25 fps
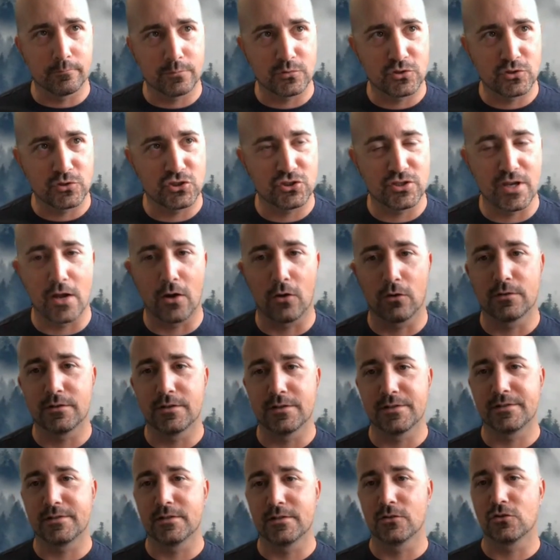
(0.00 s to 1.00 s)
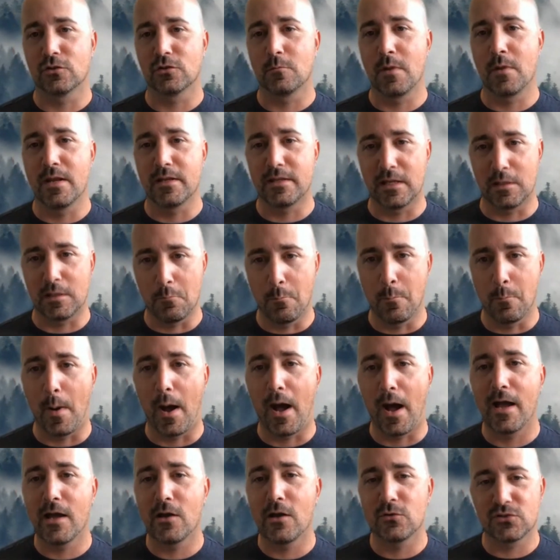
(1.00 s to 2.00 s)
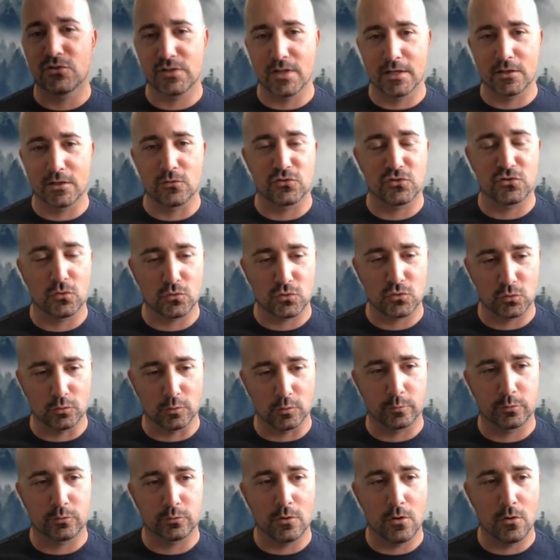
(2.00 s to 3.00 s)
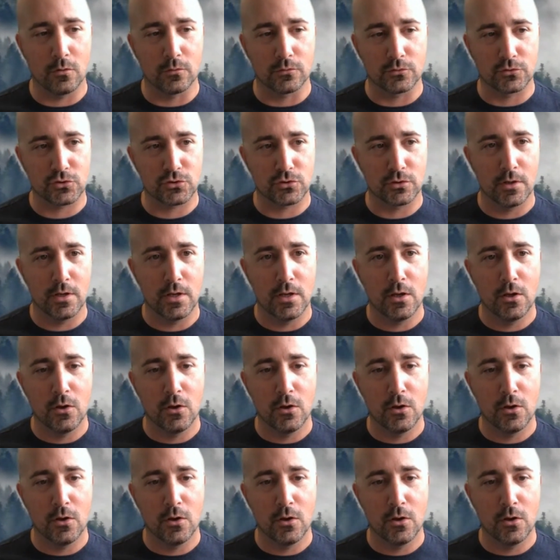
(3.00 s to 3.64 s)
shared decision-making, biopsychosocial approach,